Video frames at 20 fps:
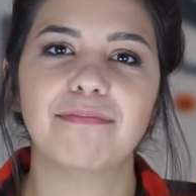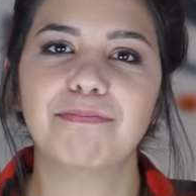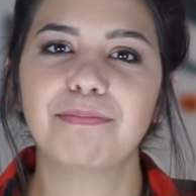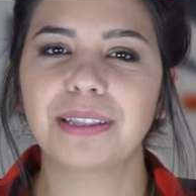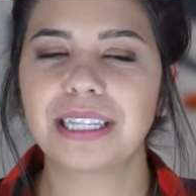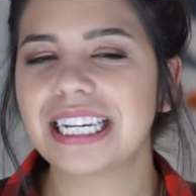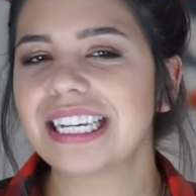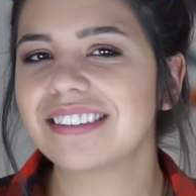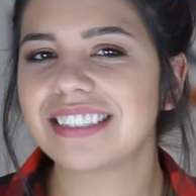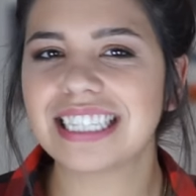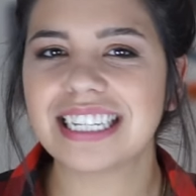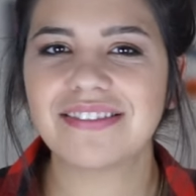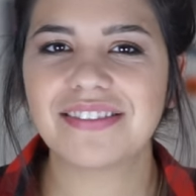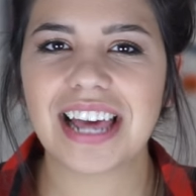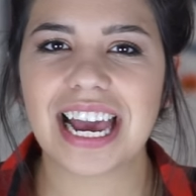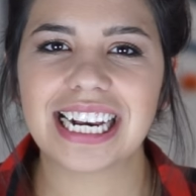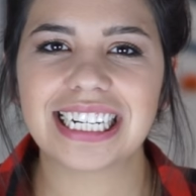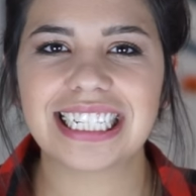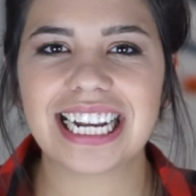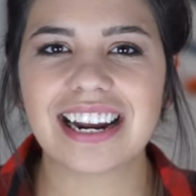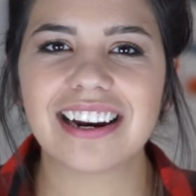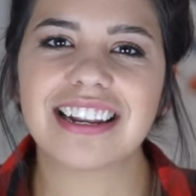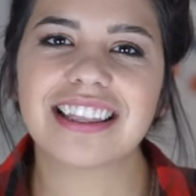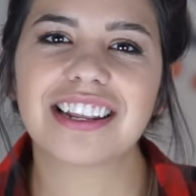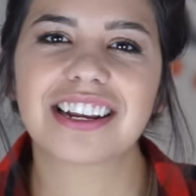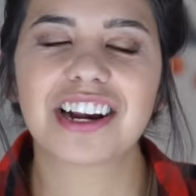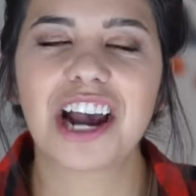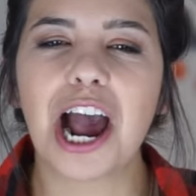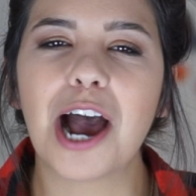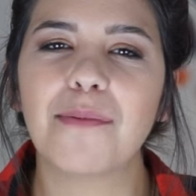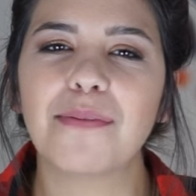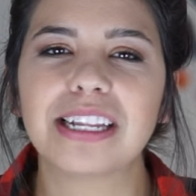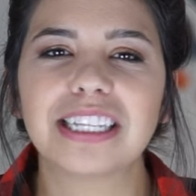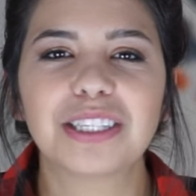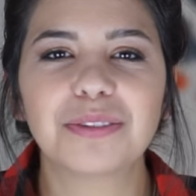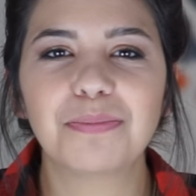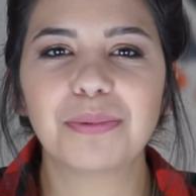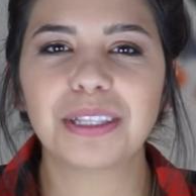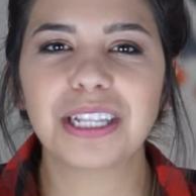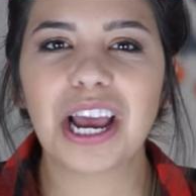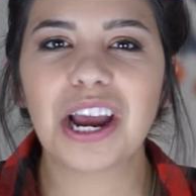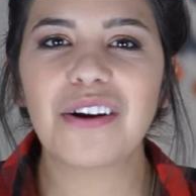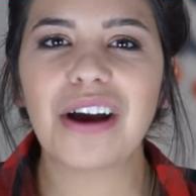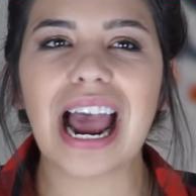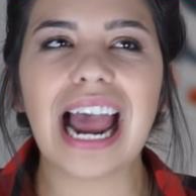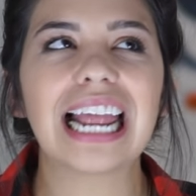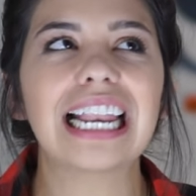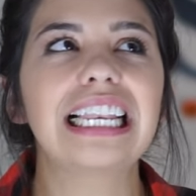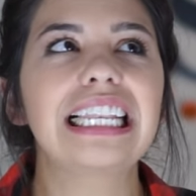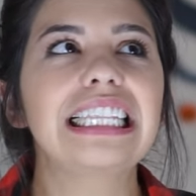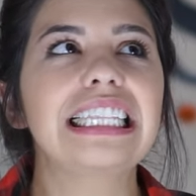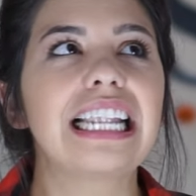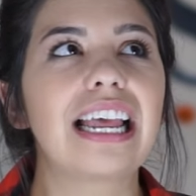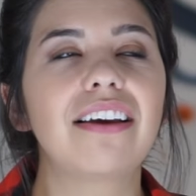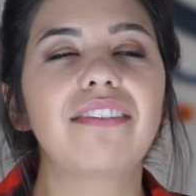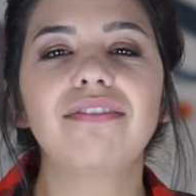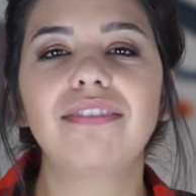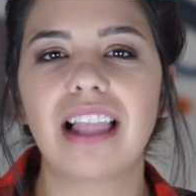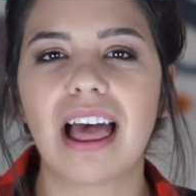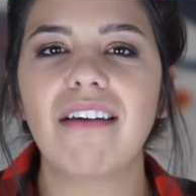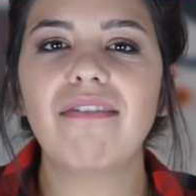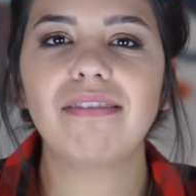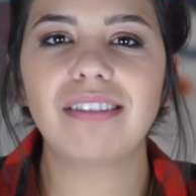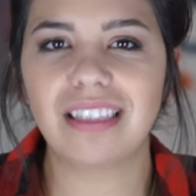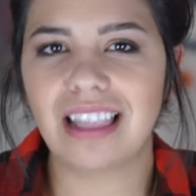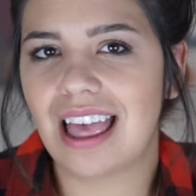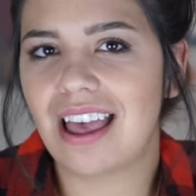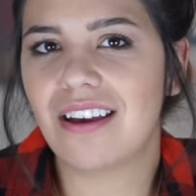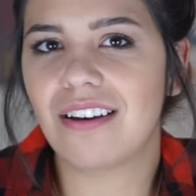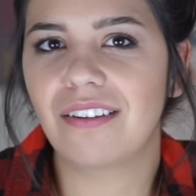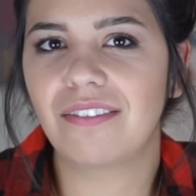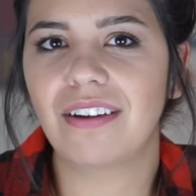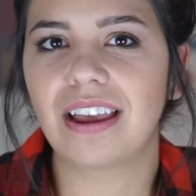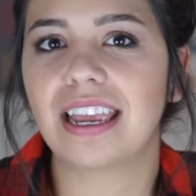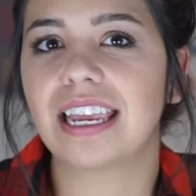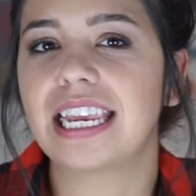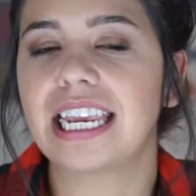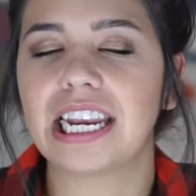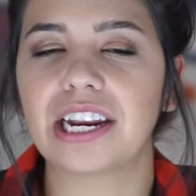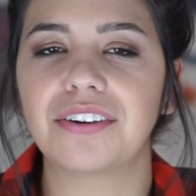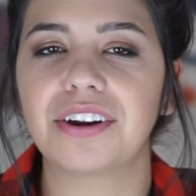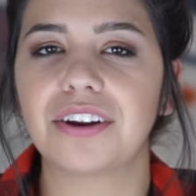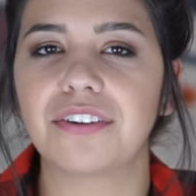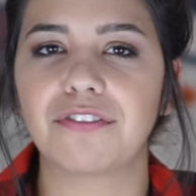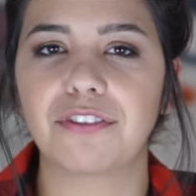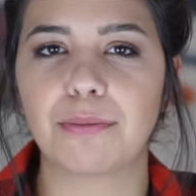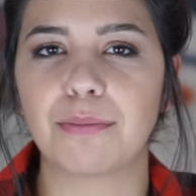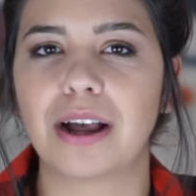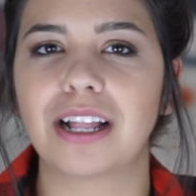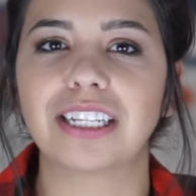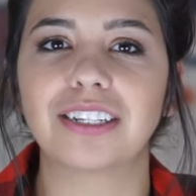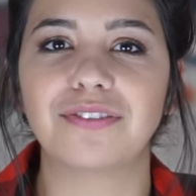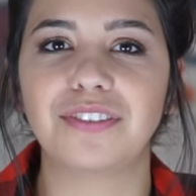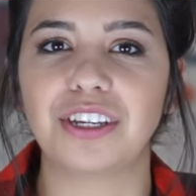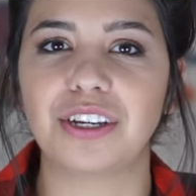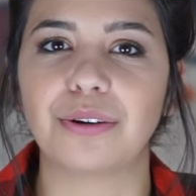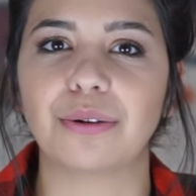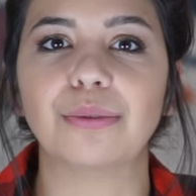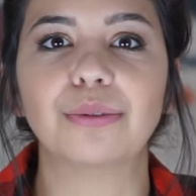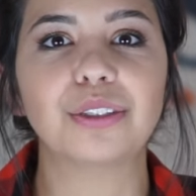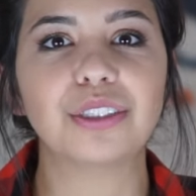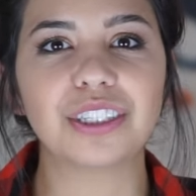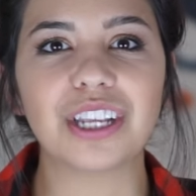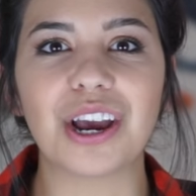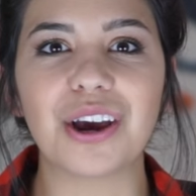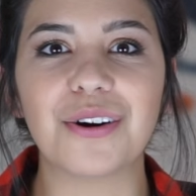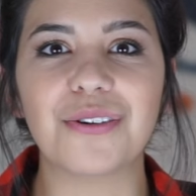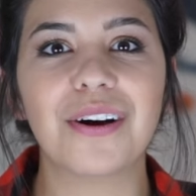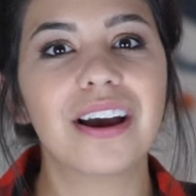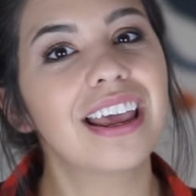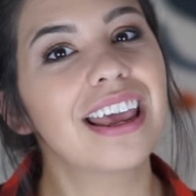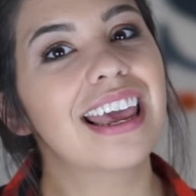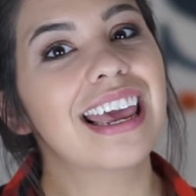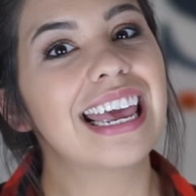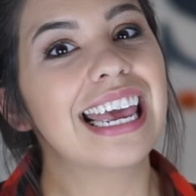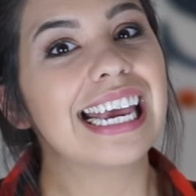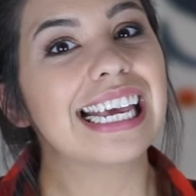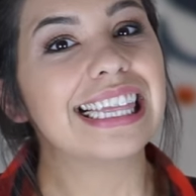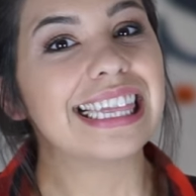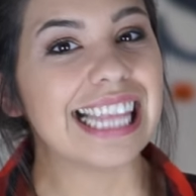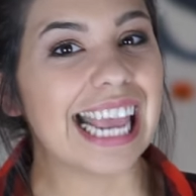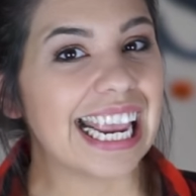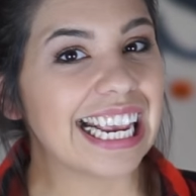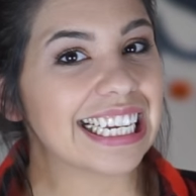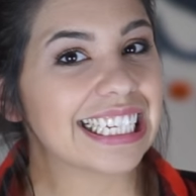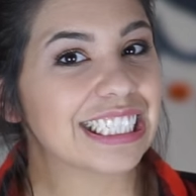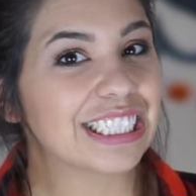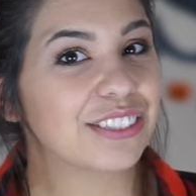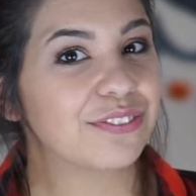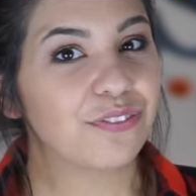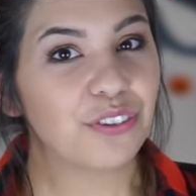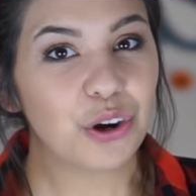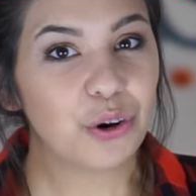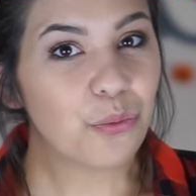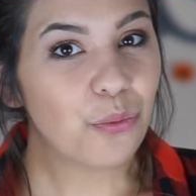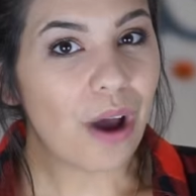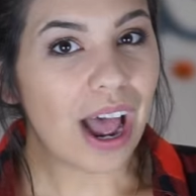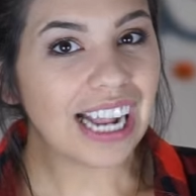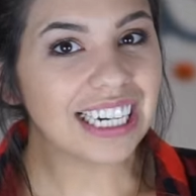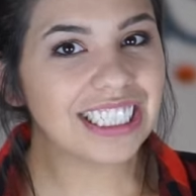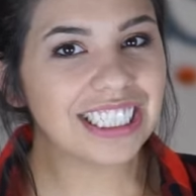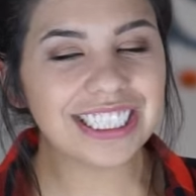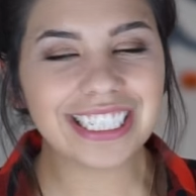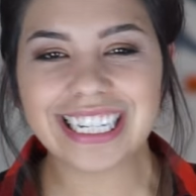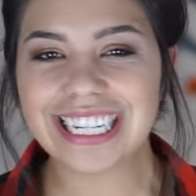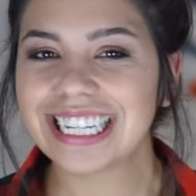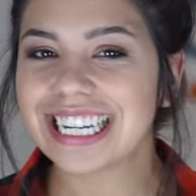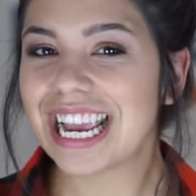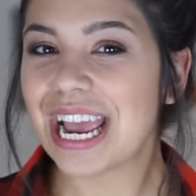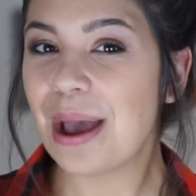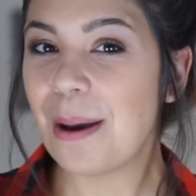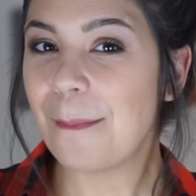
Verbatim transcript: Please leave that down in the comments below. I love, love, love hearing from all of you. So thanks for watching.